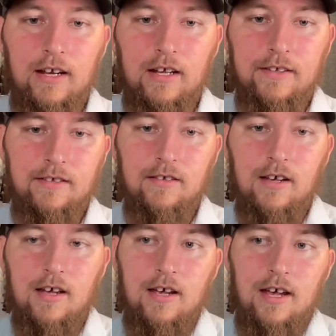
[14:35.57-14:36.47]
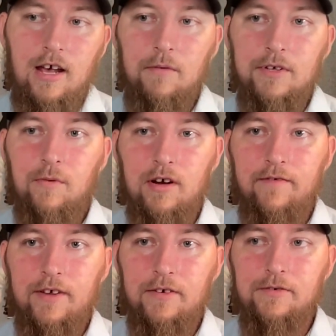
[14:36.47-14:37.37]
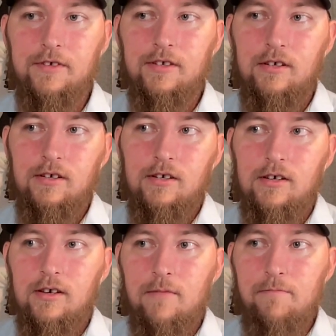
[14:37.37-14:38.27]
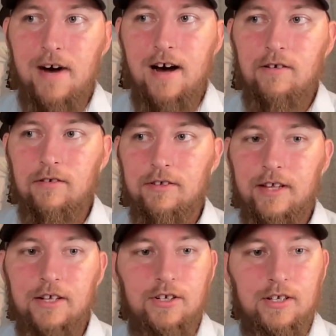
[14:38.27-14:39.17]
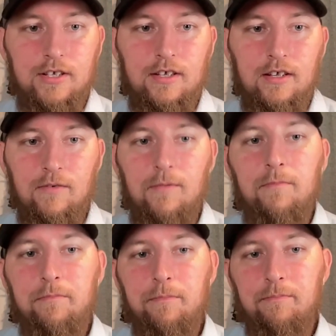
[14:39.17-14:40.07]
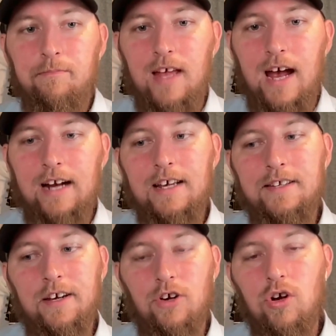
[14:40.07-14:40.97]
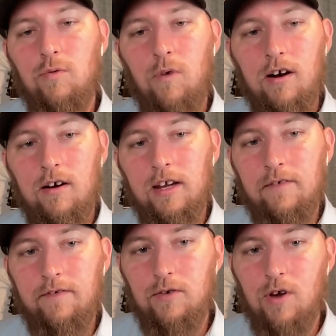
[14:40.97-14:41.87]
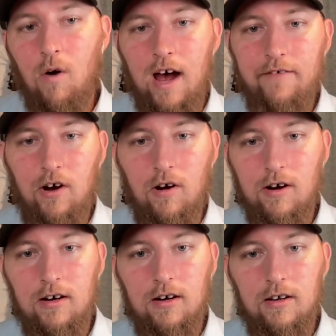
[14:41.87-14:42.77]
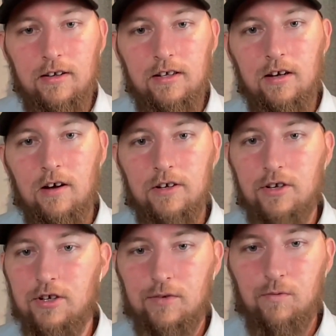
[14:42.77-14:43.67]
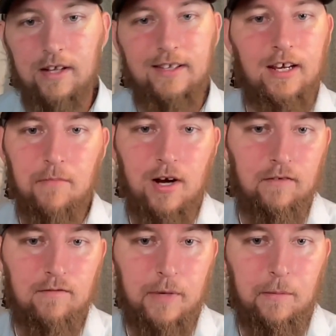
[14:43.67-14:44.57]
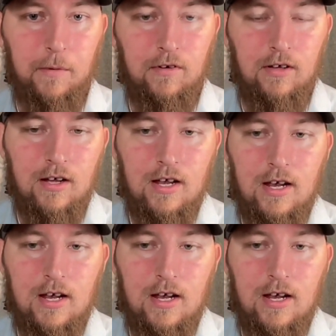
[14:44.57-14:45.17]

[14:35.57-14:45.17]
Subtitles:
And it was one of those models that just I guess it could work if you don't have a heart, and you just want to take money from people.